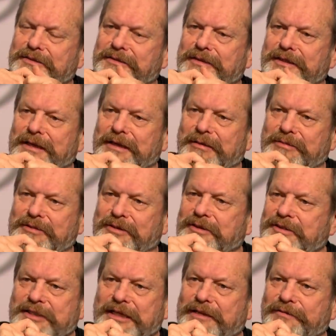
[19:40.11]
So it was all
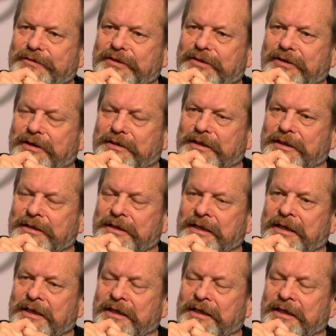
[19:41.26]
self taught and